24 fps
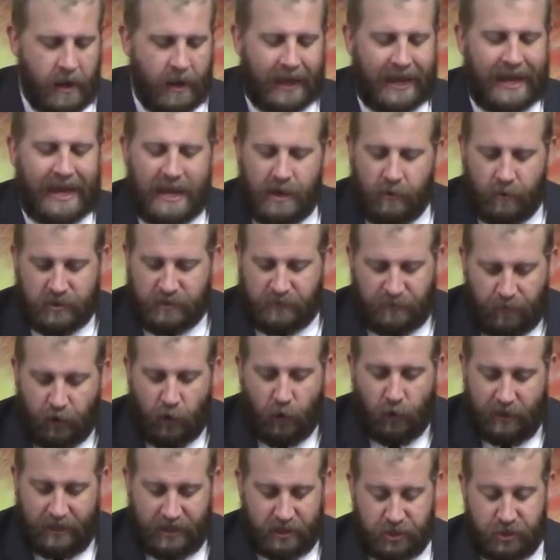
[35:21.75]
He was
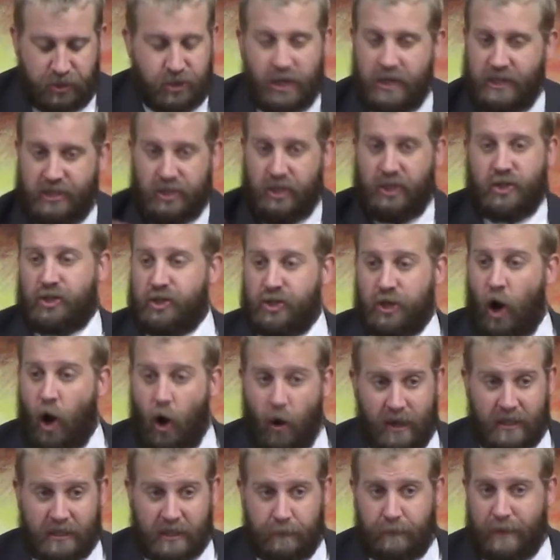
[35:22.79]
foolish just to
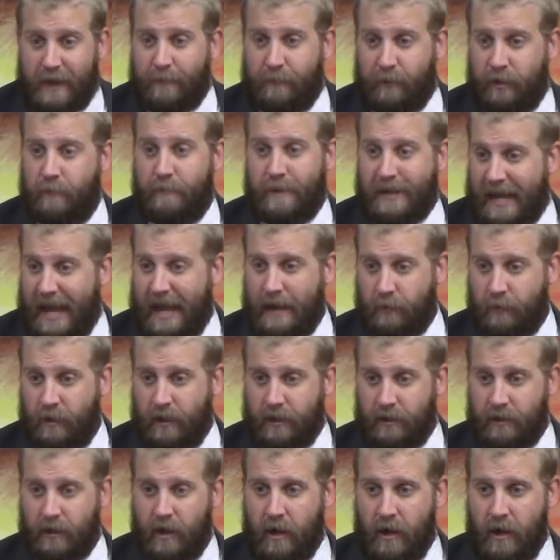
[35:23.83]
show it to people to begin with.